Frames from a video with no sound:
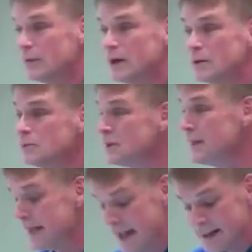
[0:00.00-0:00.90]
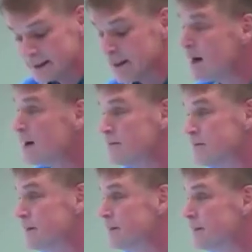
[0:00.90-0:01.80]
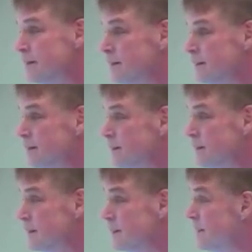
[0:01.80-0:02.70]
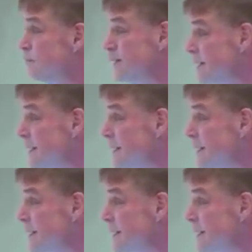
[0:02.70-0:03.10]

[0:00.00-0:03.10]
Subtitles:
We only get love if we